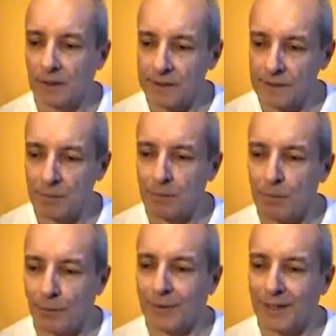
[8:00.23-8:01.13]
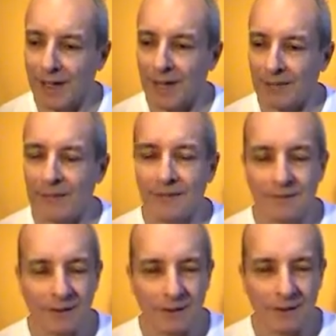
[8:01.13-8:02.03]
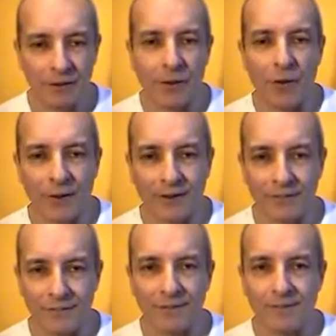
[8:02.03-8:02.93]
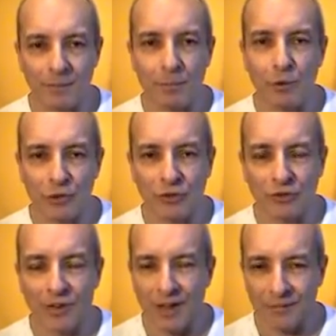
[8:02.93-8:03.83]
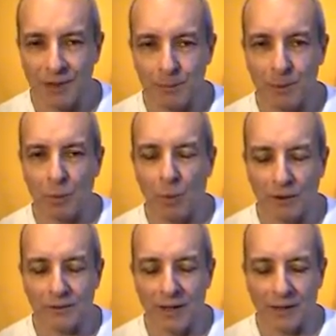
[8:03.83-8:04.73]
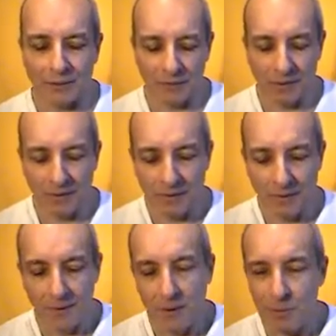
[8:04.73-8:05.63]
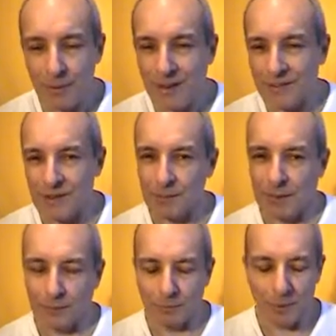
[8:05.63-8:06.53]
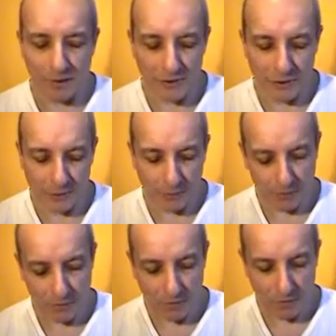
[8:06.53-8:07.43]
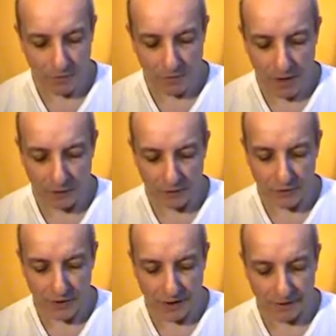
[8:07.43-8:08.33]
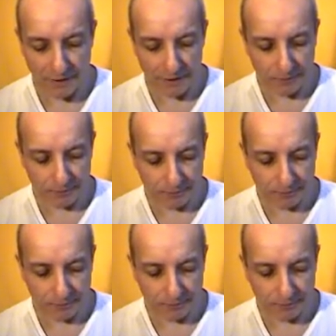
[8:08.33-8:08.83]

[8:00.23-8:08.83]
At some point, these longings, these emotions have to be worked out. But that's just my own personal understanding.